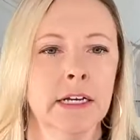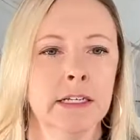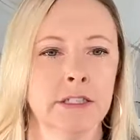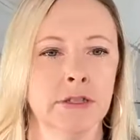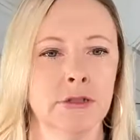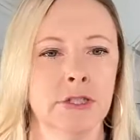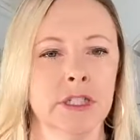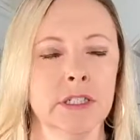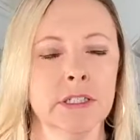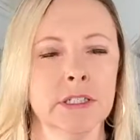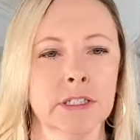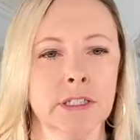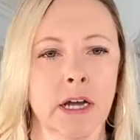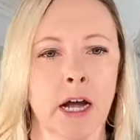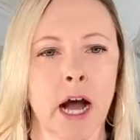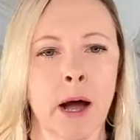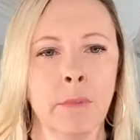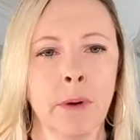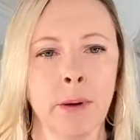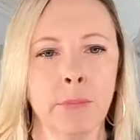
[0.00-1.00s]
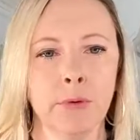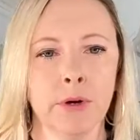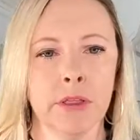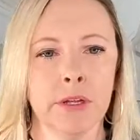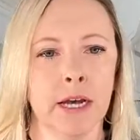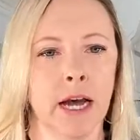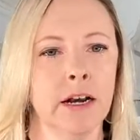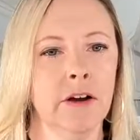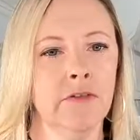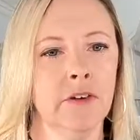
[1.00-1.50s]
So just come up with
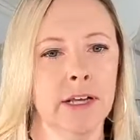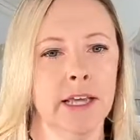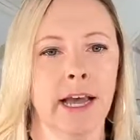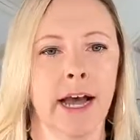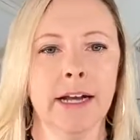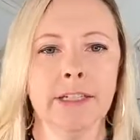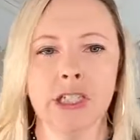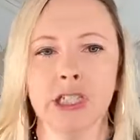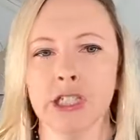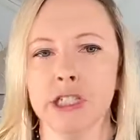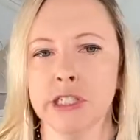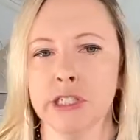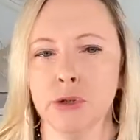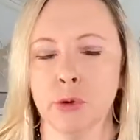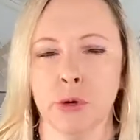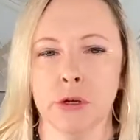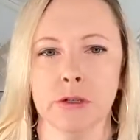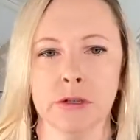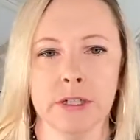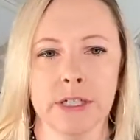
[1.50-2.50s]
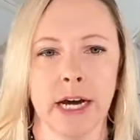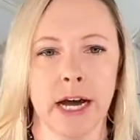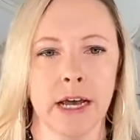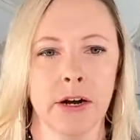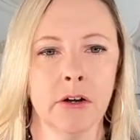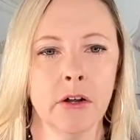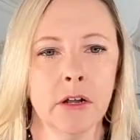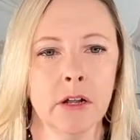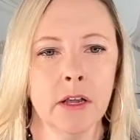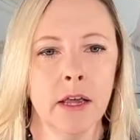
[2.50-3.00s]
kind of a catchy, shorter
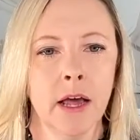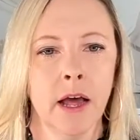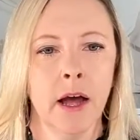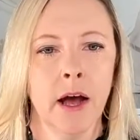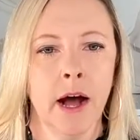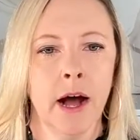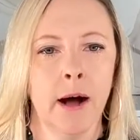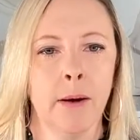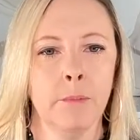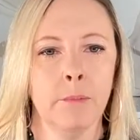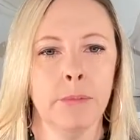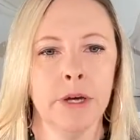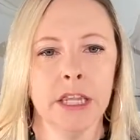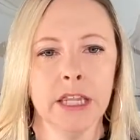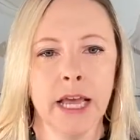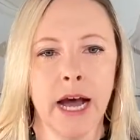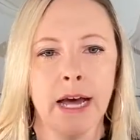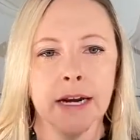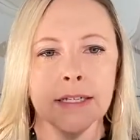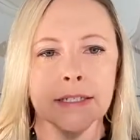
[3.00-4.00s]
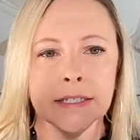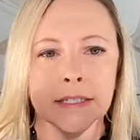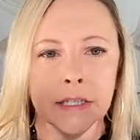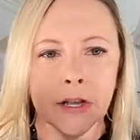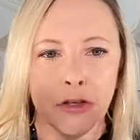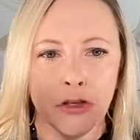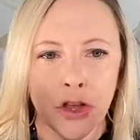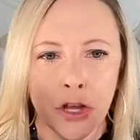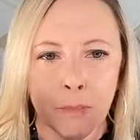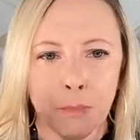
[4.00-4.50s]
title. But that is
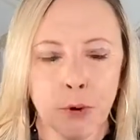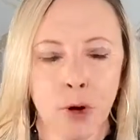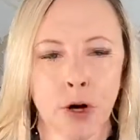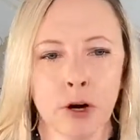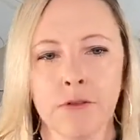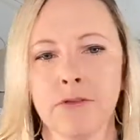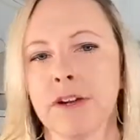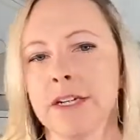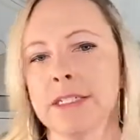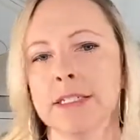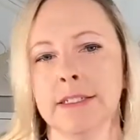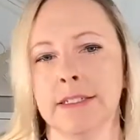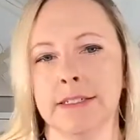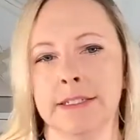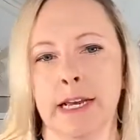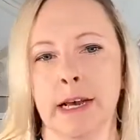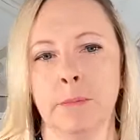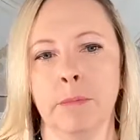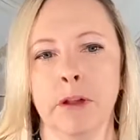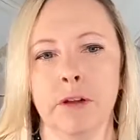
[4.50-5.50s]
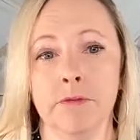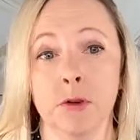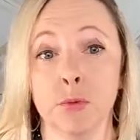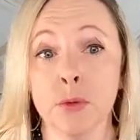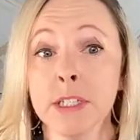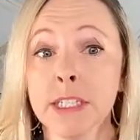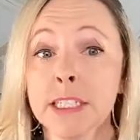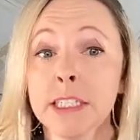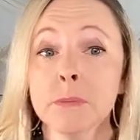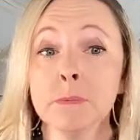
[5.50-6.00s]
the perfect example of a
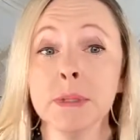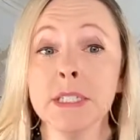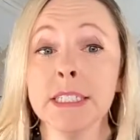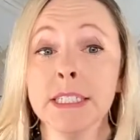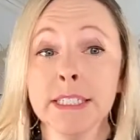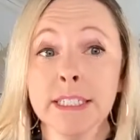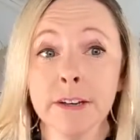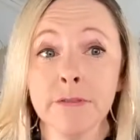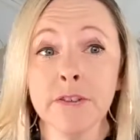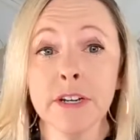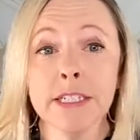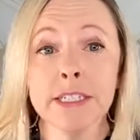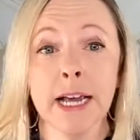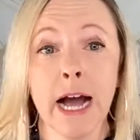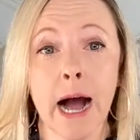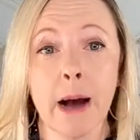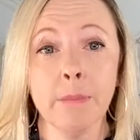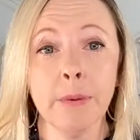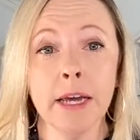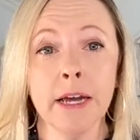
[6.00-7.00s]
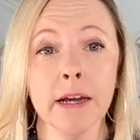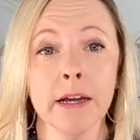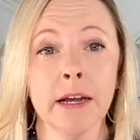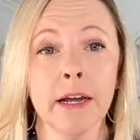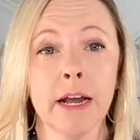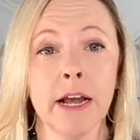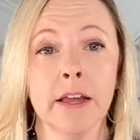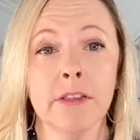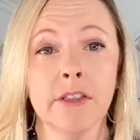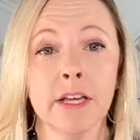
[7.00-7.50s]
really specific topic
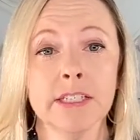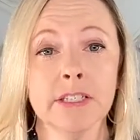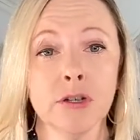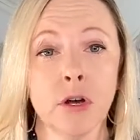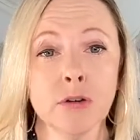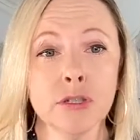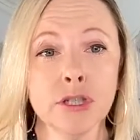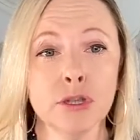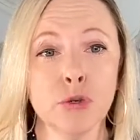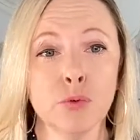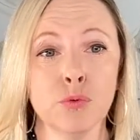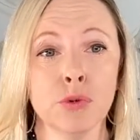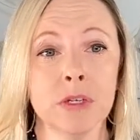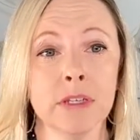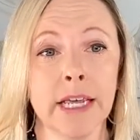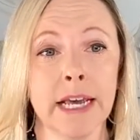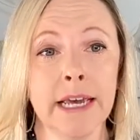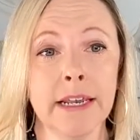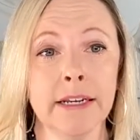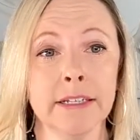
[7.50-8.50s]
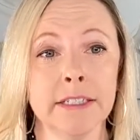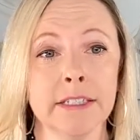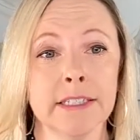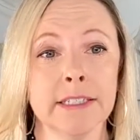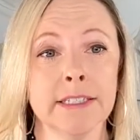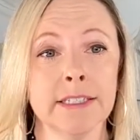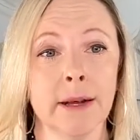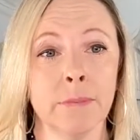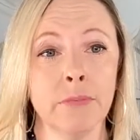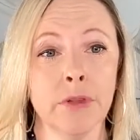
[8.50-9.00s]
that's also related to
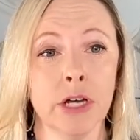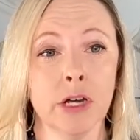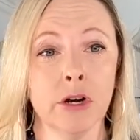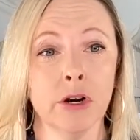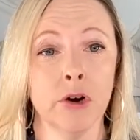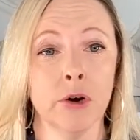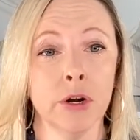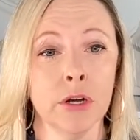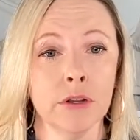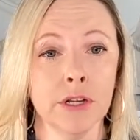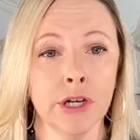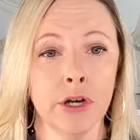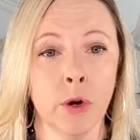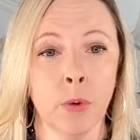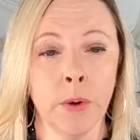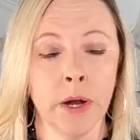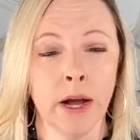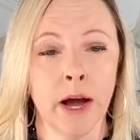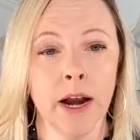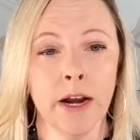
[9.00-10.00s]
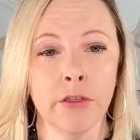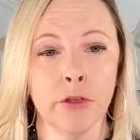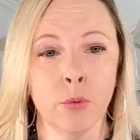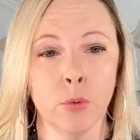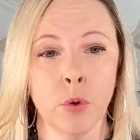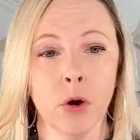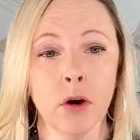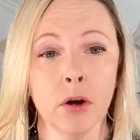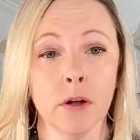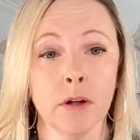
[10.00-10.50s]
something currently going on in the
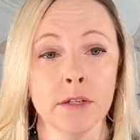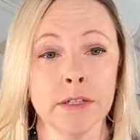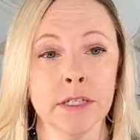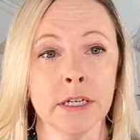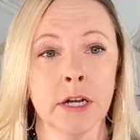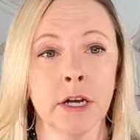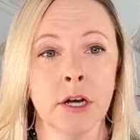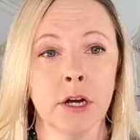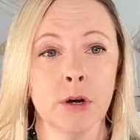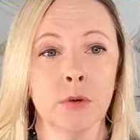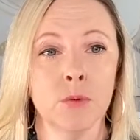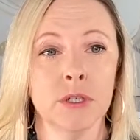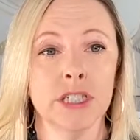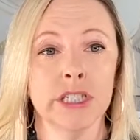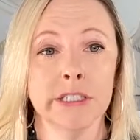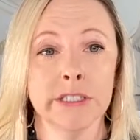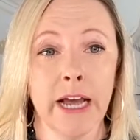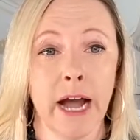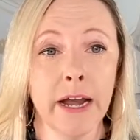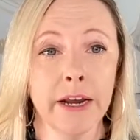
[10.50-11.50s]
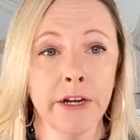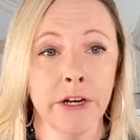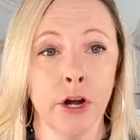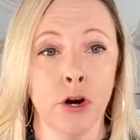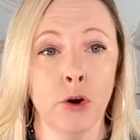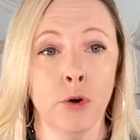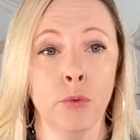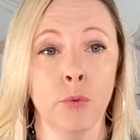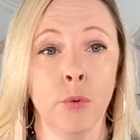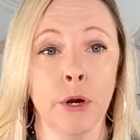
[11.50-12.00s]
world. Which, side
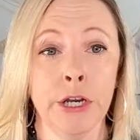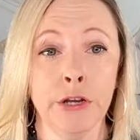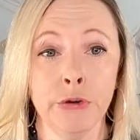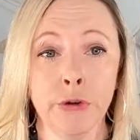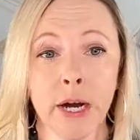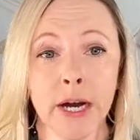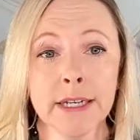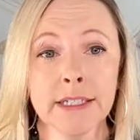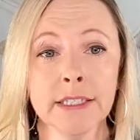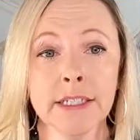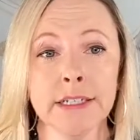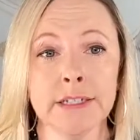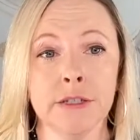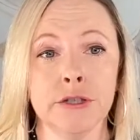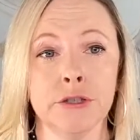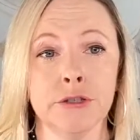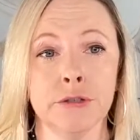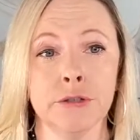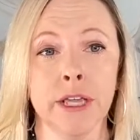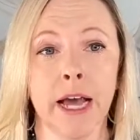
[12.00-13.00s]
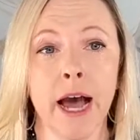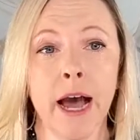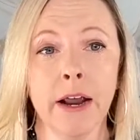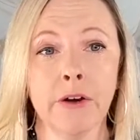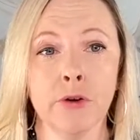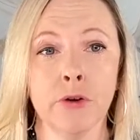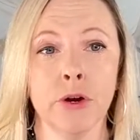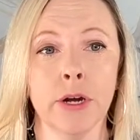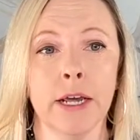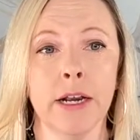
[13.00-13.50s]
note, when you guys can do
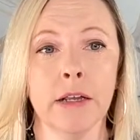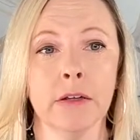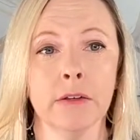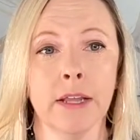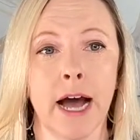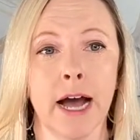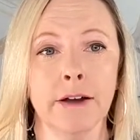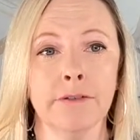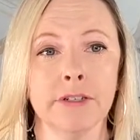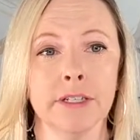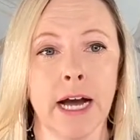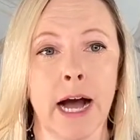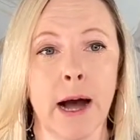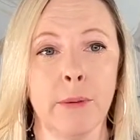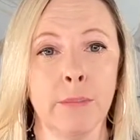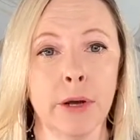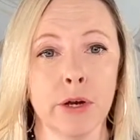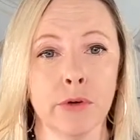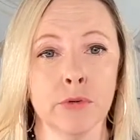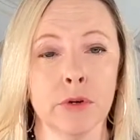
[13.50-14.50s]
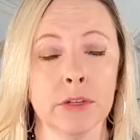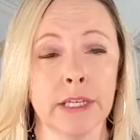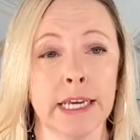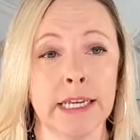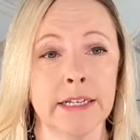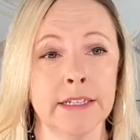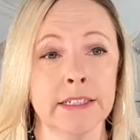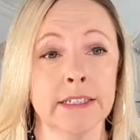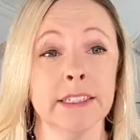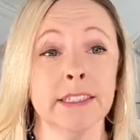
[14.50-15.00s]
that, create a live topic
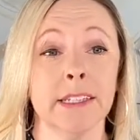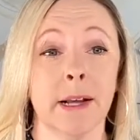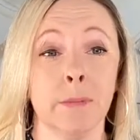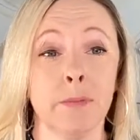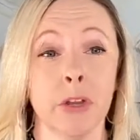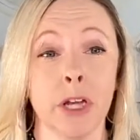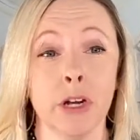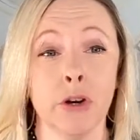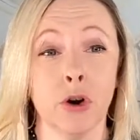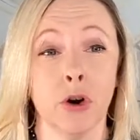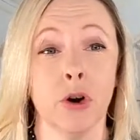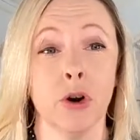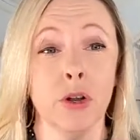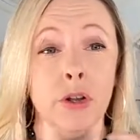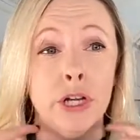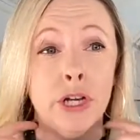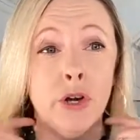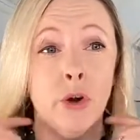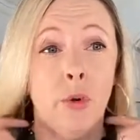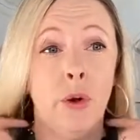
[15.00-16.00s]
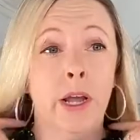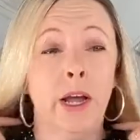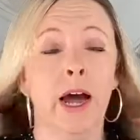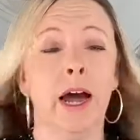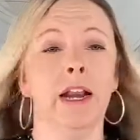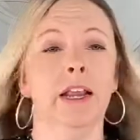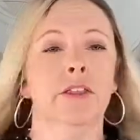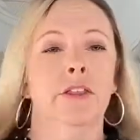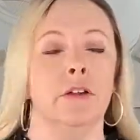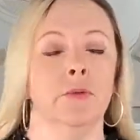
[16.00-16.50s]
related to something currently going
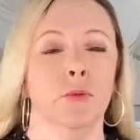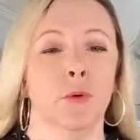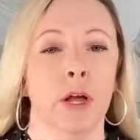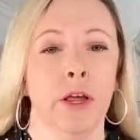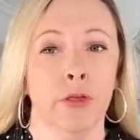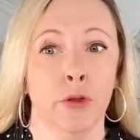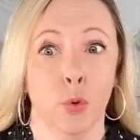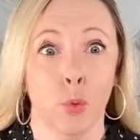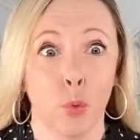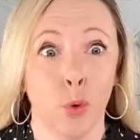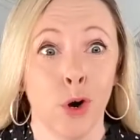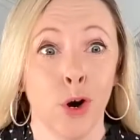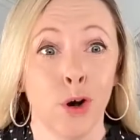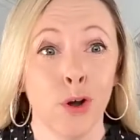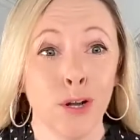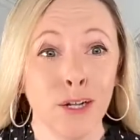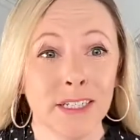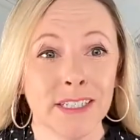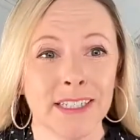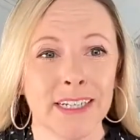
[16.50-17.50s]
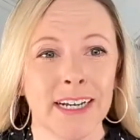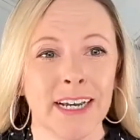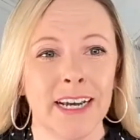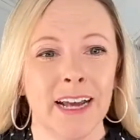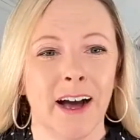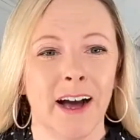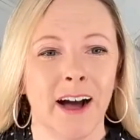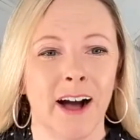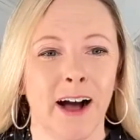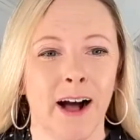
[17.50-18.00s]
on in the world,
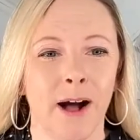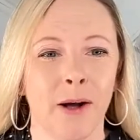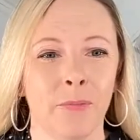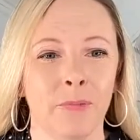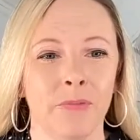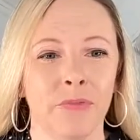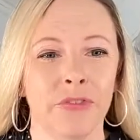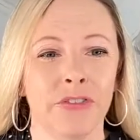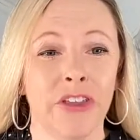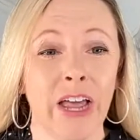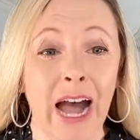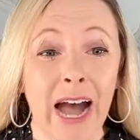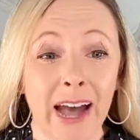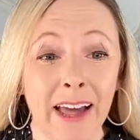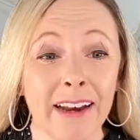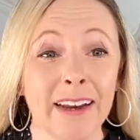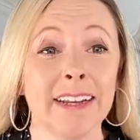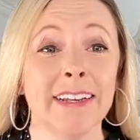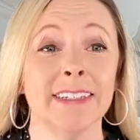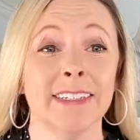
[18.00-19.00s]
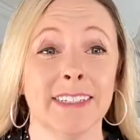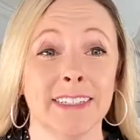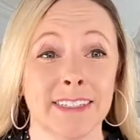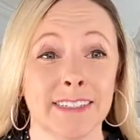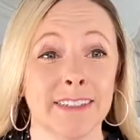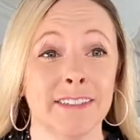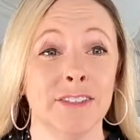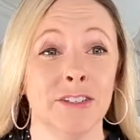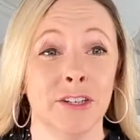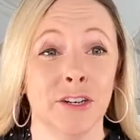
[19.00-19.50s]
that
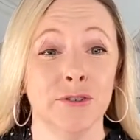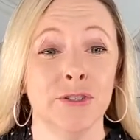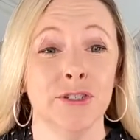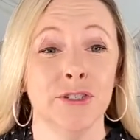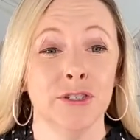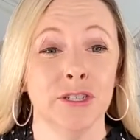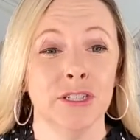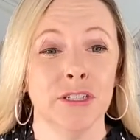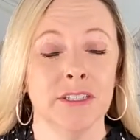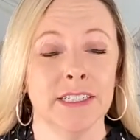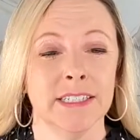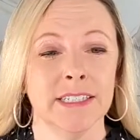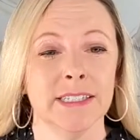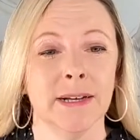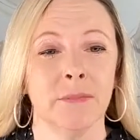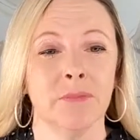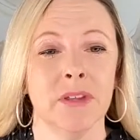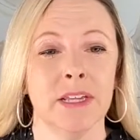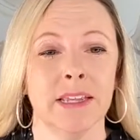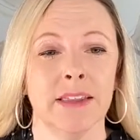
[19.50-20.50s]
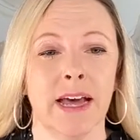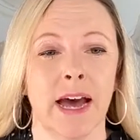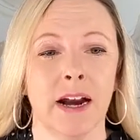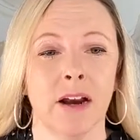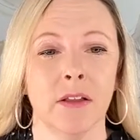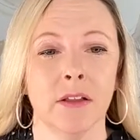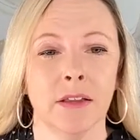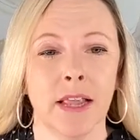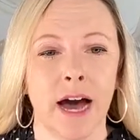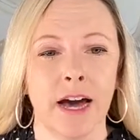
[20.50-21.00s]
is, usually something
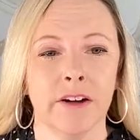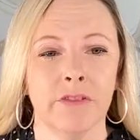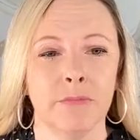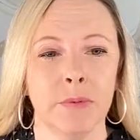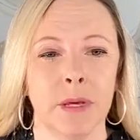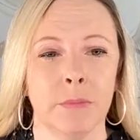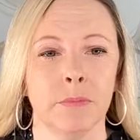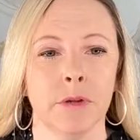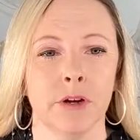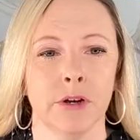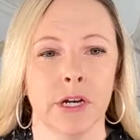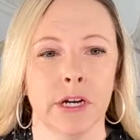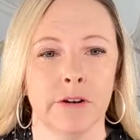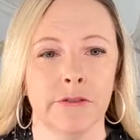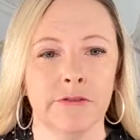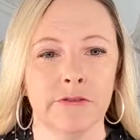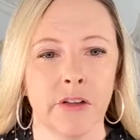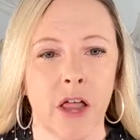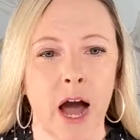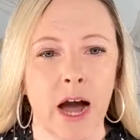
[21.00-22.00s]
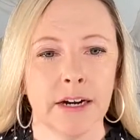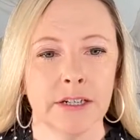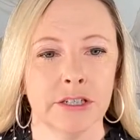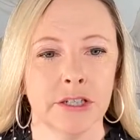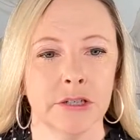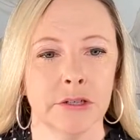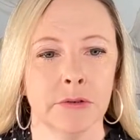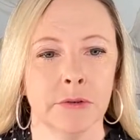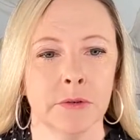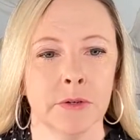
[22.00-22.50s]
that a lot of people are going to flock
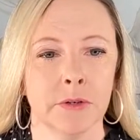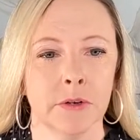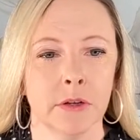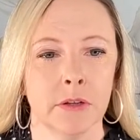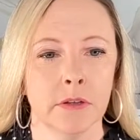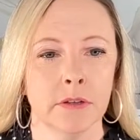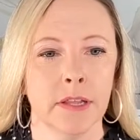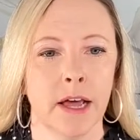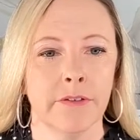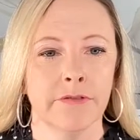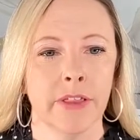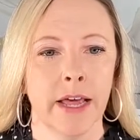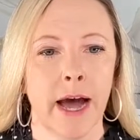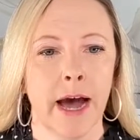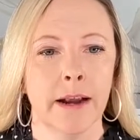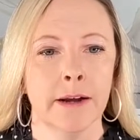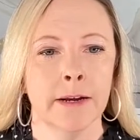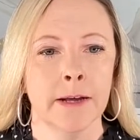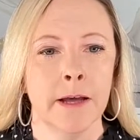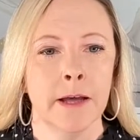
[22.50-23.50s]
to. Love that.